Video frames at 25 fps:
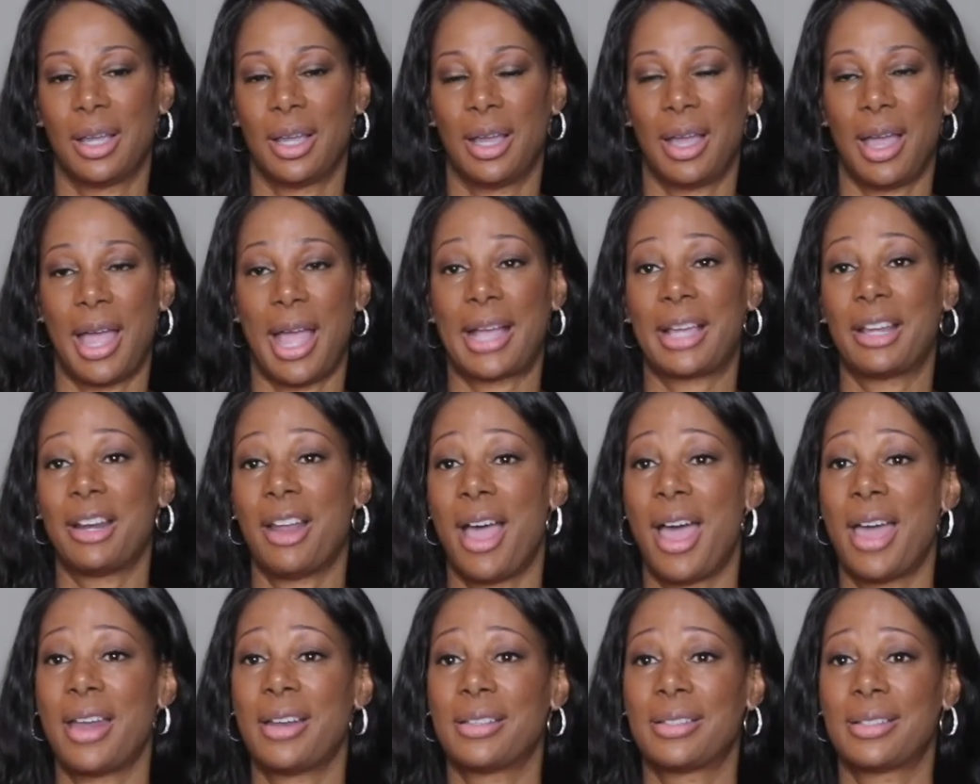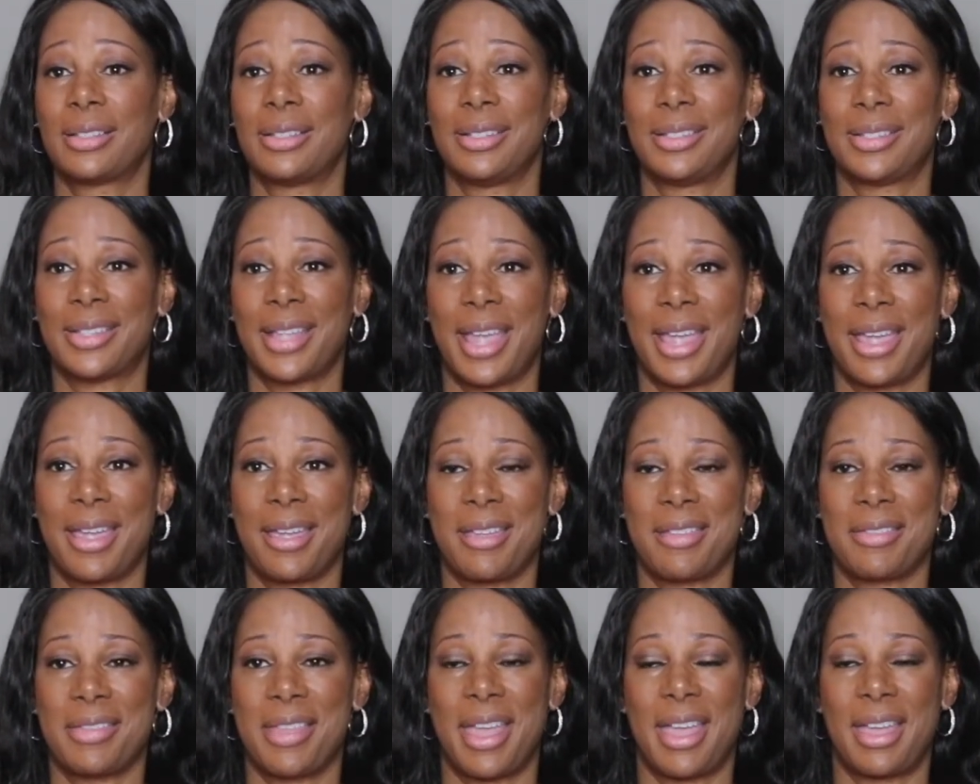I can honestly
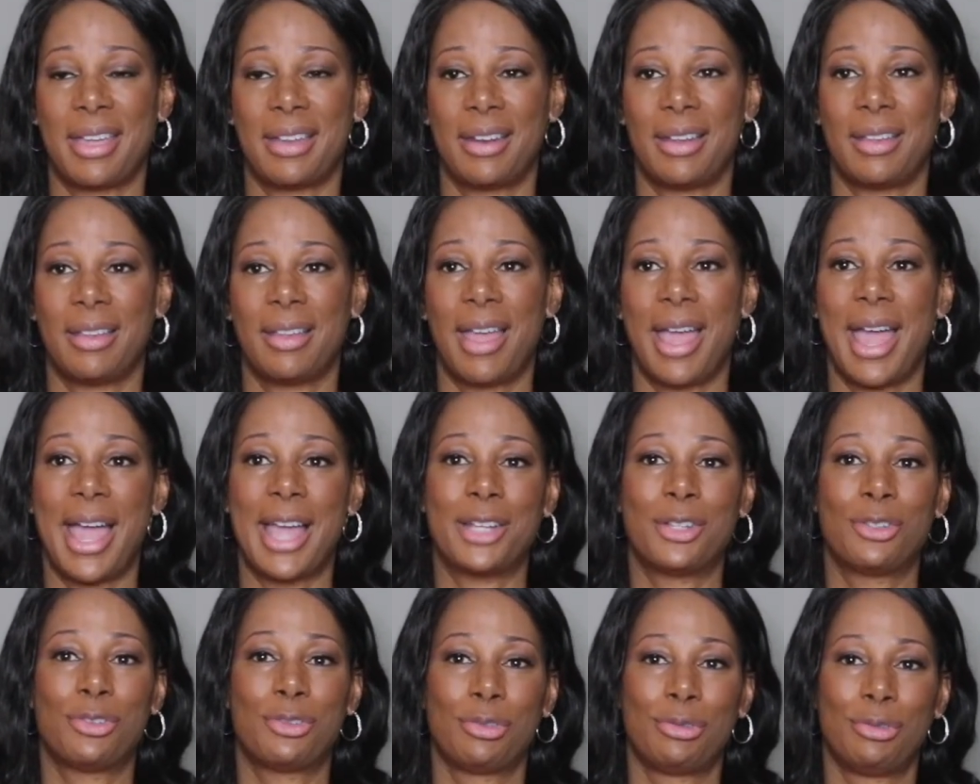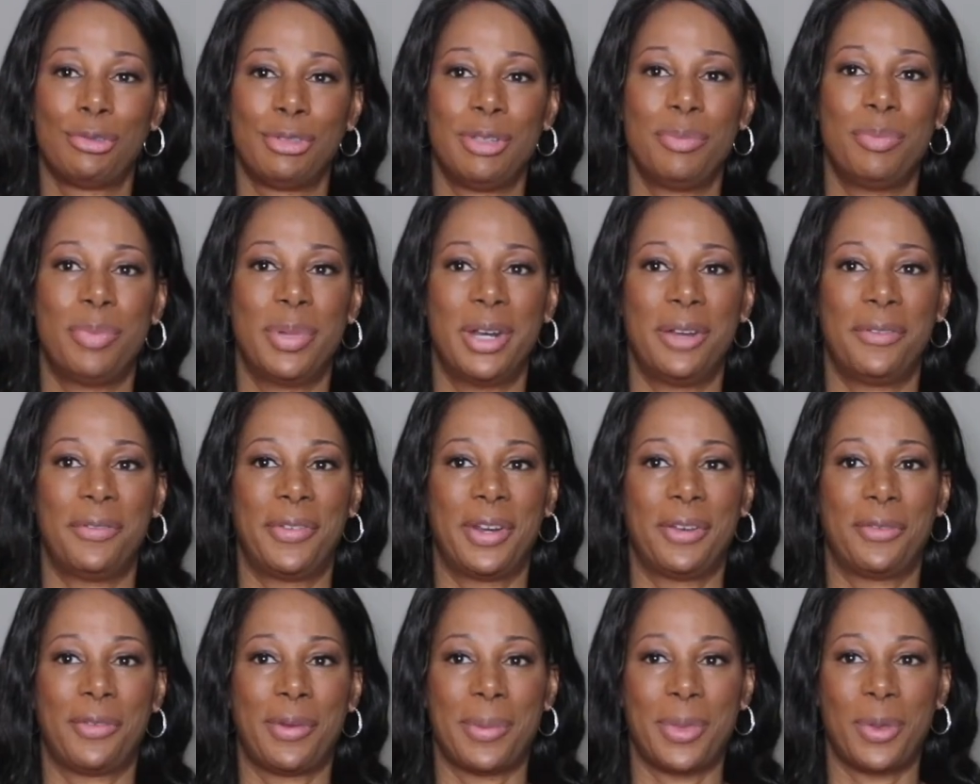say that I truly
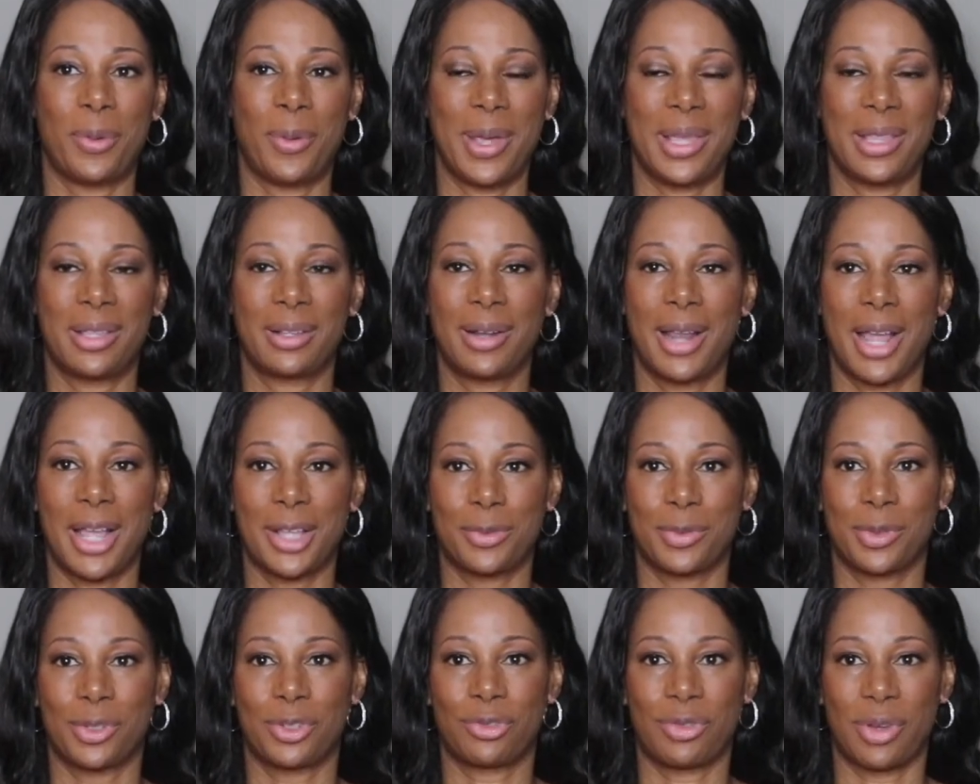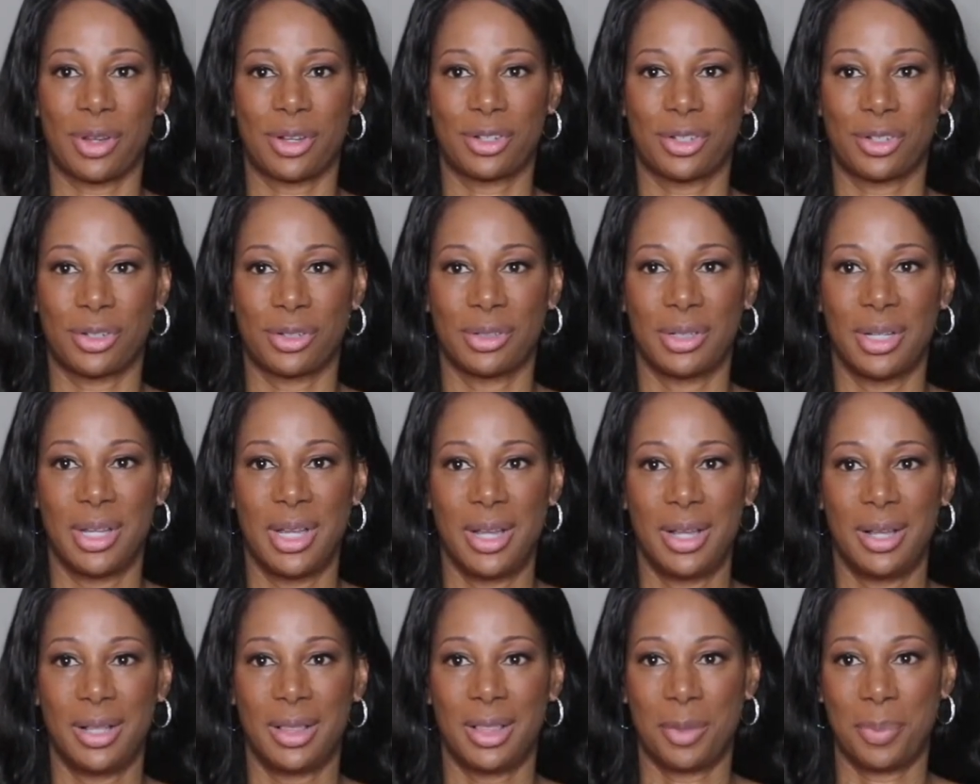benefited from the way the class was structured,
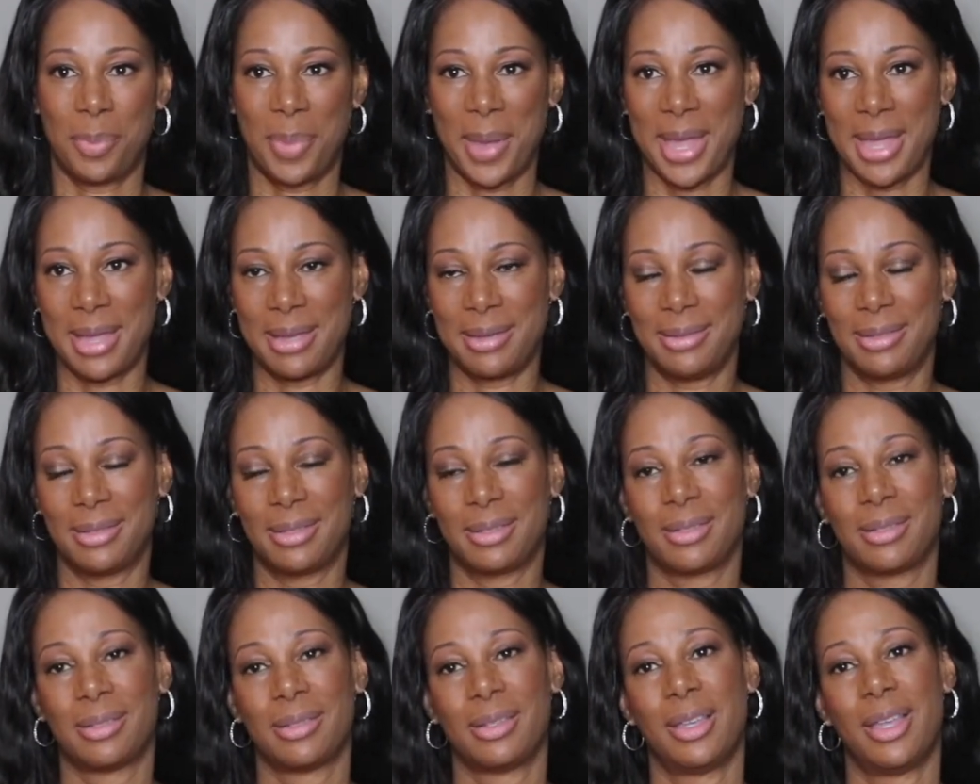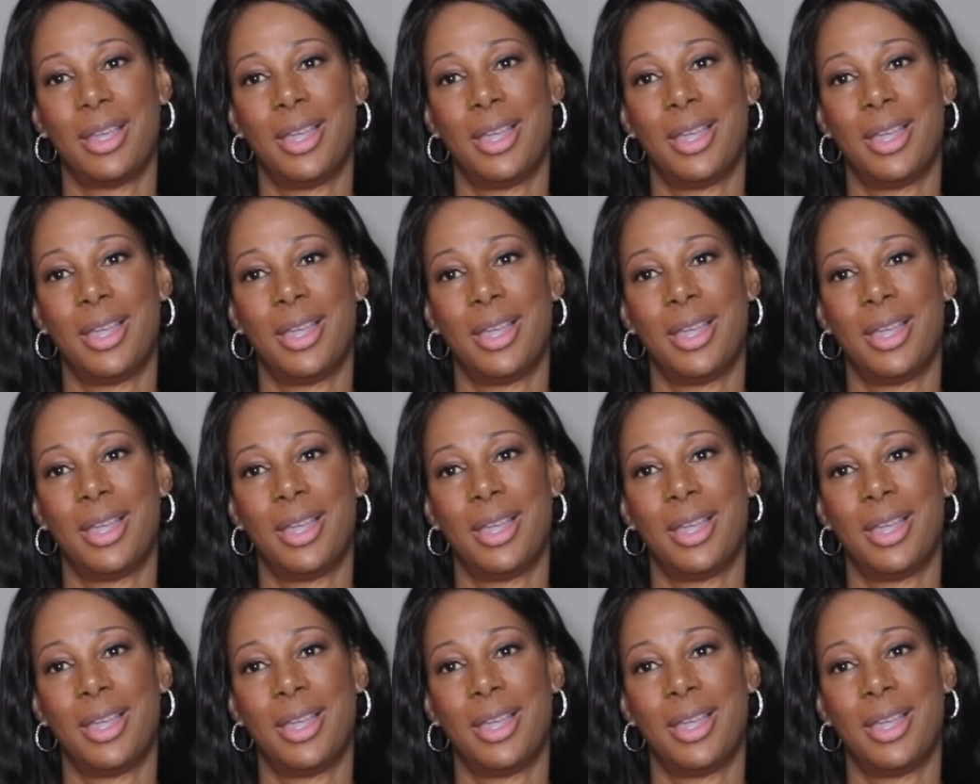the pace,